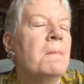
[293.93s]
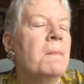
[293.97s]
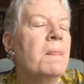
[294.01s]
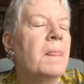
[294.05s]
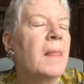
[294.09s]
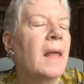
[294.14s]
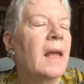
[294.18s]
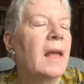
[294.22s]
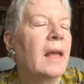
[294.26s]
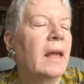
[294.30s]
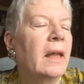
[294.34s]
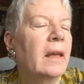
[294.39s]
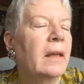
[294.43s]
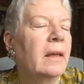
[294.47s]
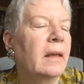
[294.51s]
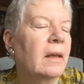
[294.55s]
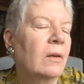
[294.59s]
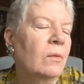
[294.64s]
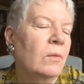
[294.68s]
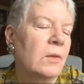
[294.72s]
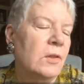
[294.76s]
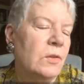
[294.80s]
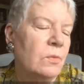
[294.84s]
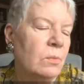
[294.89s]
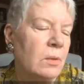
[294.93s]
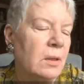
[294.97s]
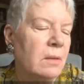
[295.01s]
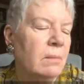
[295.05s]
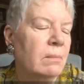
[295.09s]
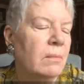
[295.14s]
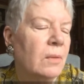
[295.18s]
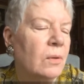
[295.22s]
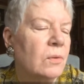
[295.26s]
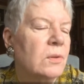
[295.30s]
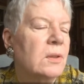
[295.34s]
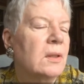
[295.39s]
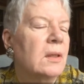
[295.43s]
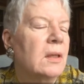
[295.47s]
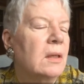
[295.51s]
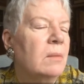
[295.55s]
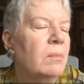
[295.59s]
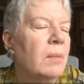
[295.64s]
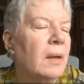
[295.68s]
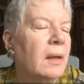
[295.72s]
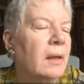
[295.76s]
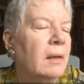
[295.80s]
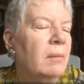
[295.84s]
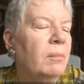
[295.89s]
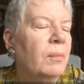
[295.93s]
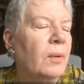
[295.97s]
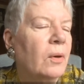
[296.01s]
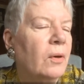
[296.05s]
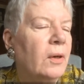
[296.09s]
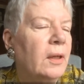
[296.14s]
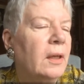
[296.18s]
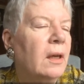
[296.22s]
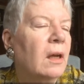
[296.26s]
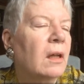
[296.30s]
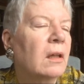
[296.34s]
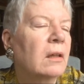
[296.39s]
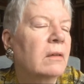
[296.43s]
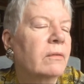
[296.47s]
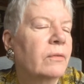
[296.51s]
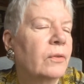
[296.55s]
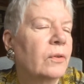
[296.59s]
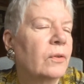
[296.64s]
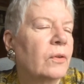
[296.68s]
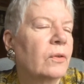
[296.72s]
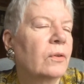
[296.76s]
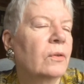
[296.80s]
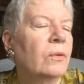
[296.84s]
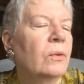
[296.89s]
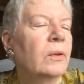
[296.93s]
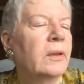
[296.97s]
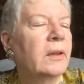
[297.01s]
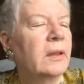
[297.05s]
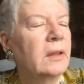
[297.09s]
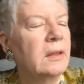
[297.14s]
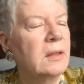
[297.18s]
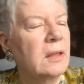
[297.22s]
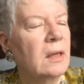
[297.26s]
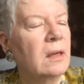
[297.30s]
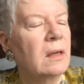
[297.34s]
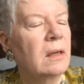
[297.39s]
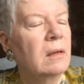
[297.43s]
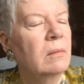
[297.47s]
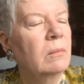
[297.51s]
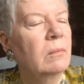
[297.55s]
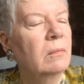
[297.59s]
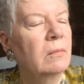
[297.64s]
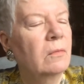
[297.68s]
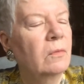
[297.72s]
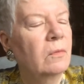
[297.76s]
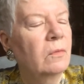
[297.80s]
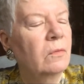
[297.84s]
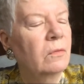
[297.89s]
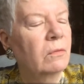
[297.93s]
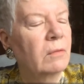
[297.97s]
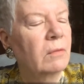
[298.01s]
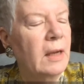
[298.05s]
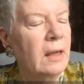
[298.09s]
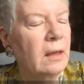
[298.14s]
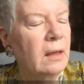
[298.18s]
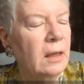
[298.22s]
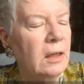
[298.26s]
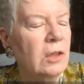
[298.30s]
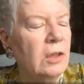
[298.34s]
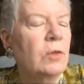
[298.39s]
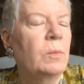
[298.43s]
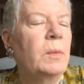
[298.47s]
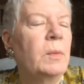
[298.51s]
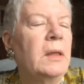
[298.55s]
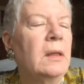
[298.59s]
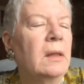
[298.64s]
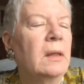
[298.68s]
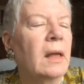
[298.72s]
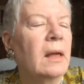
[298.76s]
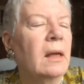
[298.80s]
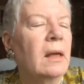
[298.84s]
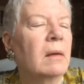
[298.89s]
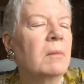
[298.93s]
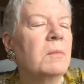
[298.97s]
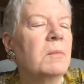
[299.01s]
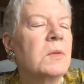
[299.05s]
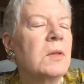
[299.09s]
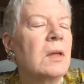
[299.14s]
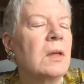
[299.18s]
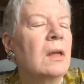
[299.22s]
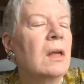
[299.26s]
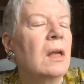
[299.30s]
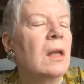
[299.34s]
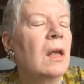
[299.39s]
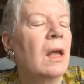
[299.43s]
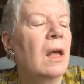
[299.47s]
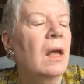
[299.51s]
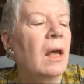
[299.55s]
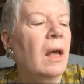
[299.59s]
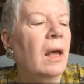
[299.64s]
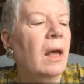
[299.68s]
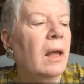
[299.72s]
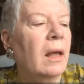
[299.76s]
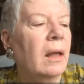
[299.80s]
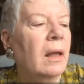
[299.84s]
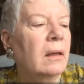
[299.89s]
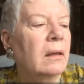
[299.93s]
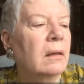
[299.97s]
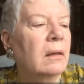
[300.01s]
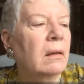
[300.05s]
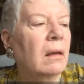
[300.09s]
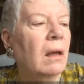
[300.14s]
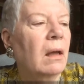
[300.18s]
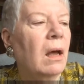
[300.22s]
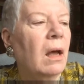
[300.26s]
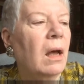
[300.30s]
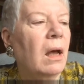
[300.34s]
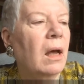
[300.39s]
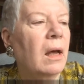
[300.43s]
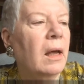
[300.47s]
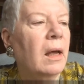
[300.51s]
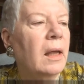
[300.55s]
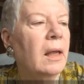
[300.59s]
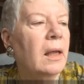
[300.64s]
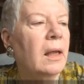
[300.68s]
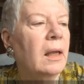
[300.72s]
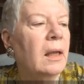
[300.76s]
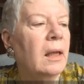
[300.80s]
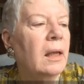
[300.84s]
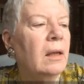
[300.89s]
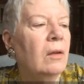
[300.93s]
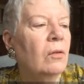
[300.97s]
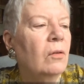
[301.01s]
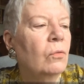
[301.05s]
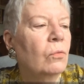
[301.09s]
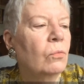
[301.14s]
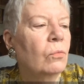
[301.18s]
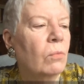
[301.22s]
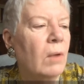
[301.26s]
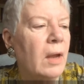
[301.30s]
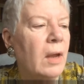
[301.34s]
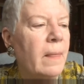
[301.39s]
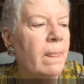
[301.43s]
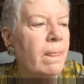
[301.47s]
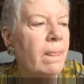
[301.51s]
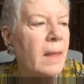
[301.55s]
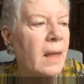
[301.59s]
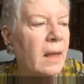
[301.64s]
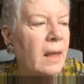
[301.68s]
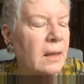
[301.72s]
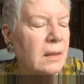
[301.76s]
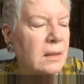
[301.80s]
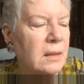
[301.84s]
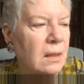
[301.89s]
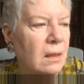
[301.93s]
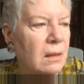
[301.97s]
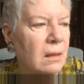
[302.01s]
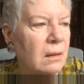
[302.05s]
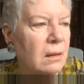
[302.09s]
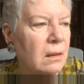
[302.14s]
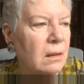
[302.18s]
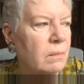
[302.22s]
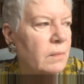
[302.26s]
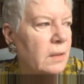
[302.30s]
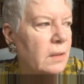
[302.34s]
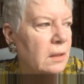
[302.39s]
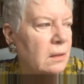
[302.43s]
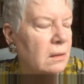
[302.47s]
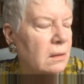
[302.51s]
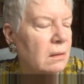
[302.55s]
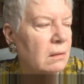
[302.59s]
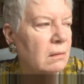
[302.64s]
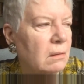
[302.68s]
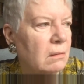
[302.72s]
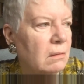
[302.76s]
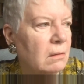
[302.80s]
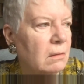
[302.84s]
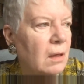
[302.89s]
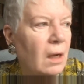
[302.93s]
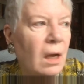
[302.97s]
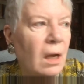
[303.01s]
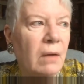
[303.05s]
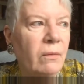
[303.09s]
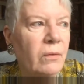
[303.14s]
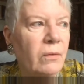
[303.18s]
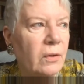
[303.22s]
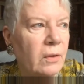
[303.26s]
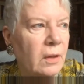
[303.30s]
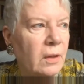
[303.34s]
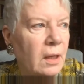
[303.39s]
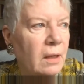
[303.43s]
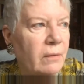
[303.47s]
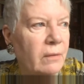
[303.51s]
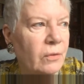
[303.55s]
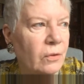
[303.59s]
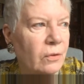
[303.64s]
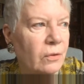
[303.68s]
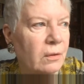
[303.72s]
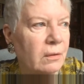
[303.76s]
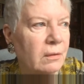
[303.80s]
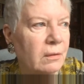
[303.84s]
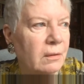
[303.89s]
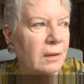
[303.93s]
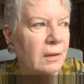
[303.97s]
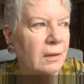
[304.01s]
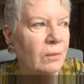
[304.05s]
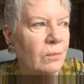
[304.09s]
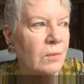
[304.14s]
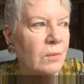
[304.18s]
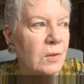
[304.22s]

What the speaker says: And that was written mostly by Barney Oliver, who at the time ran HP Labs. And I read that document cover to cover. It was